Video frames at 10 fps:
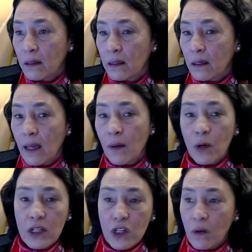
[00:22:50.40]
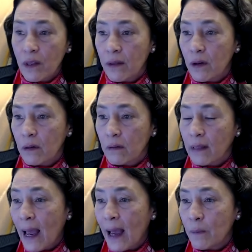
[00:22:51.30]
collaboration with other mm-hmm.
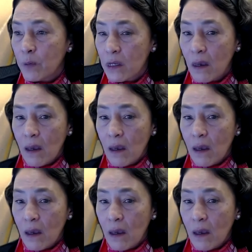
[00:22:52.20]
labs,